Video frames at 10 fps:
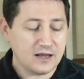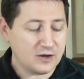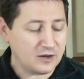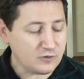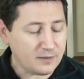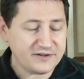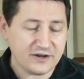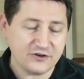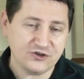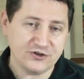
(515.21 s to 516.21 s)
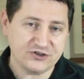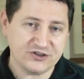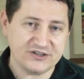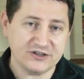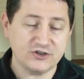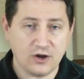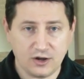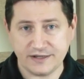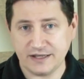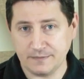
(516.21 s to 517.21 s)
uh, Robert Downey Junior just did
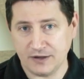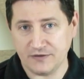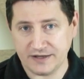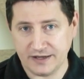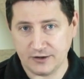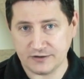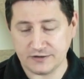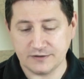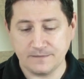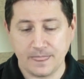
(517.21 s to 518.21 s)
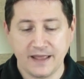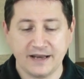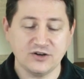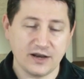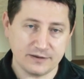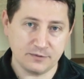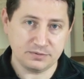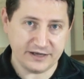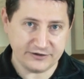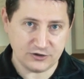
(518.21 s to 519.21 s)
talking about the character and talking about
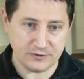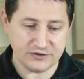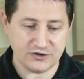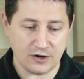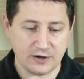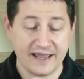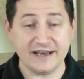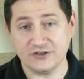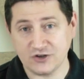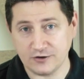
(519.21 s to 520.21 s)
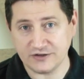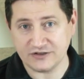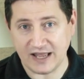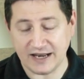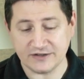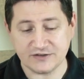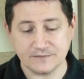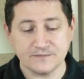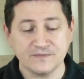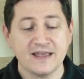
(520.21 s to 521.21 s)
playing Tony Stark and his current status.
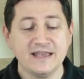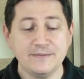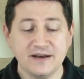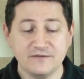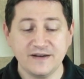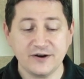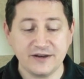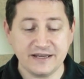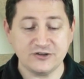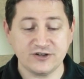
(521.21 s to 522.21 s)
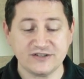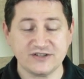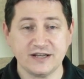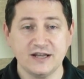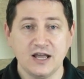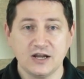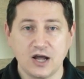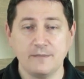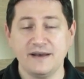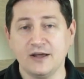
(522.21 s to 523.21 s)
He made a very interesting
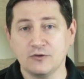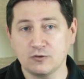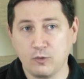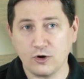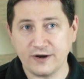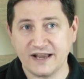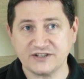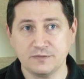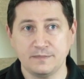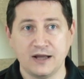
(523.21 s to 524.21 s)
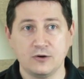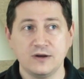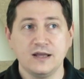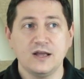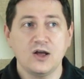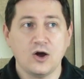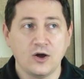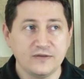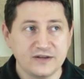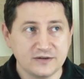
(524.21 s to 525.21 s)
comment. Now, the reporter asked him about,
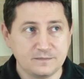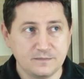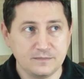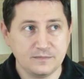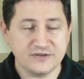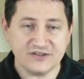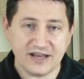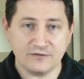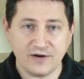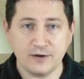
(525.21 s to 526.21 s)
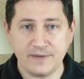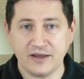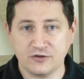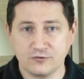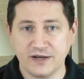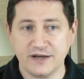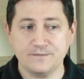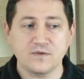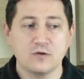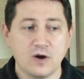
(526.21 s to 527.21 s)
on the set of Iron Man three,
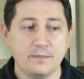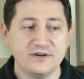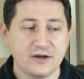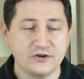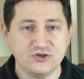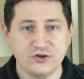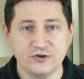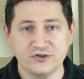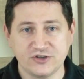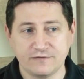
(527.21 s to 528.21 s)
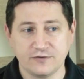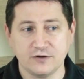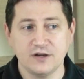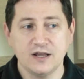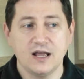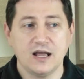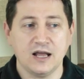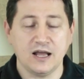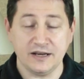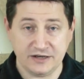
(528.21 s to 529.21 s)
Robert Downey Junior suffered
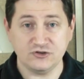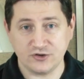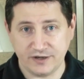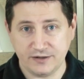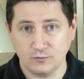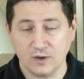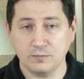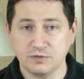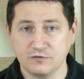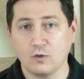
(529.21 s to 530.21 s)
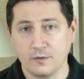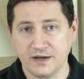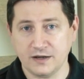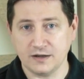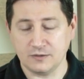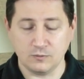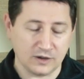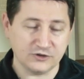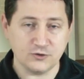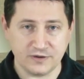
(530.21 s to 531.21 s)
uh, an injury while performing, uh,
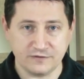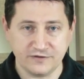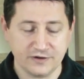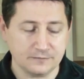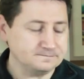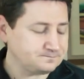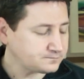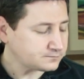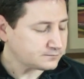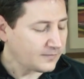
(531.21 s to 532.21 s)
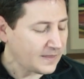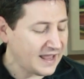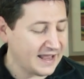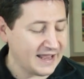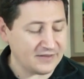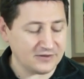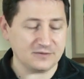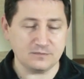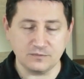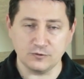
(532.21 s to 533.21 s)
while doing the film. And
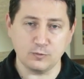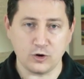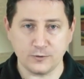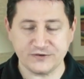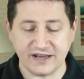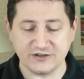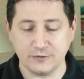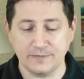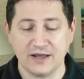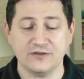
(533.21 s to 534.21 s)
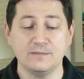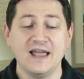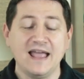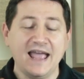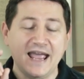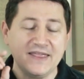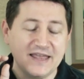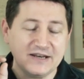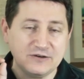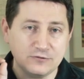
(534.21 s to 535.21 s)
the reporter was asking him about them. And
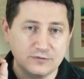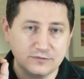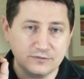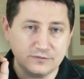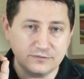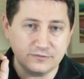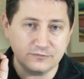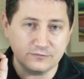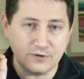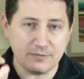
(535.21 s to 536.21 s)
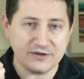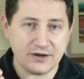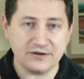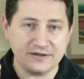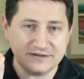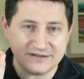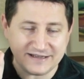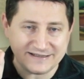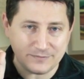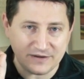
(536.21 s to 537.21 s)
then Robert Downey
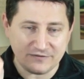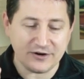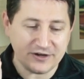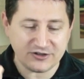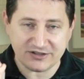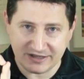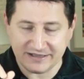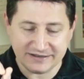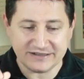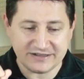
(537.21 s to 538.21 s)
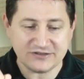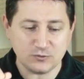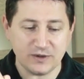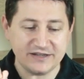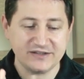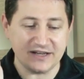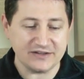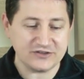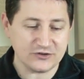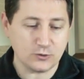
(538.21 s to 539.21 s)
said something very interesting. He, this is what he said.
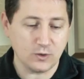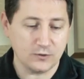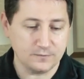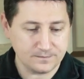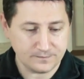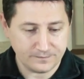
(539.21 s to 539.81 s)
This is the quote.